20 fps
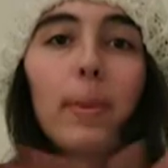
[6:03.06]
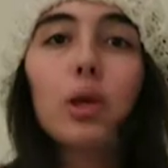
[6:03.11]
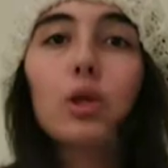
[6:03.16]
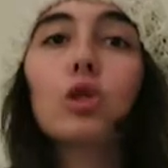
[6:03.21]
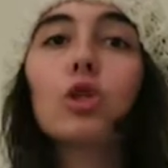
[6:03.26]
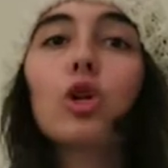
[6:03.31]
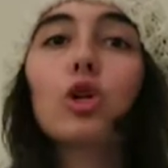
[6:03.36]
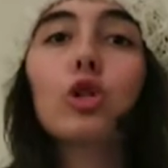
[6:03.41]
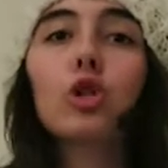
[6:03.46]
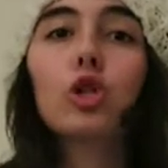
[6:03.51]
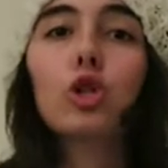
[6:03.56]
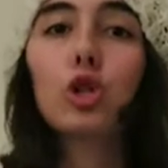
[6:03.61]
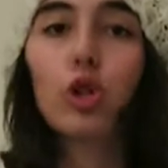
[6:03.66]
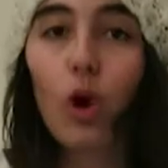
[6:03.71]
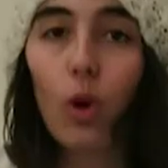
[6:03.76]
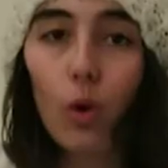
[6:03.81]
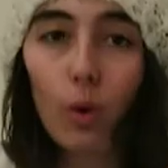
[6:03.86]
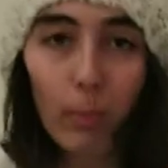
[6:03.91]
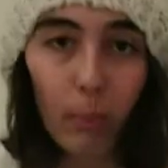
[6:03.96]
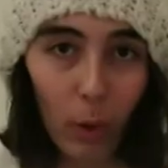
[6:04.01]
Boots are
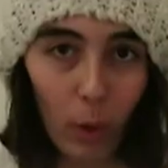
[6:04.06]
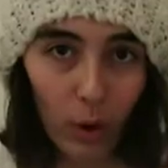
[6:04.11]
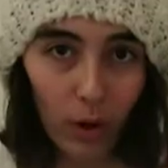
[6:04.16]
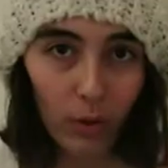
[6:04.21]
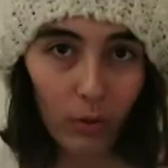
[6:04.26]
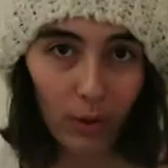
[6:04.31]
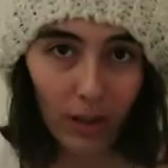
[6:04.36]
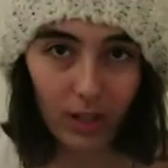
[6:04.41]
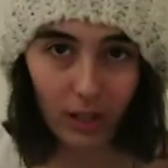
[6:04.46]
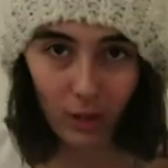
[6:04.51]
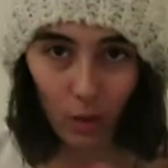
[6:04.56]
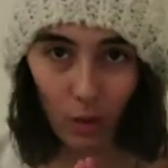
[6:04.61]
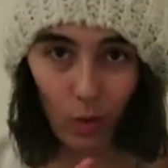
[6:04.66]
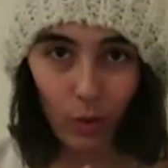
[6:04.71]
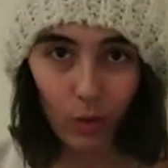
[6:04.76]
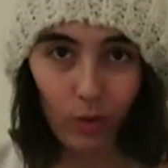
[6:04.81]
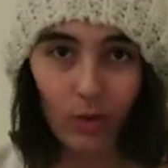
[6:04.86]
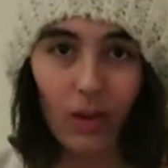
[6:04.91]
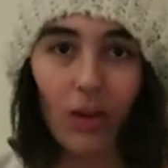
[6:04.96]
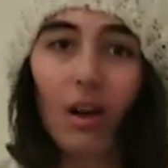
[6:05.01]
so important when it's
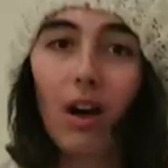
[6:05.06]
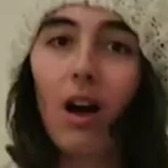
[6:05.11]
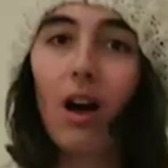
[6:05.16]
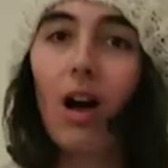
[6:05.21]
cold,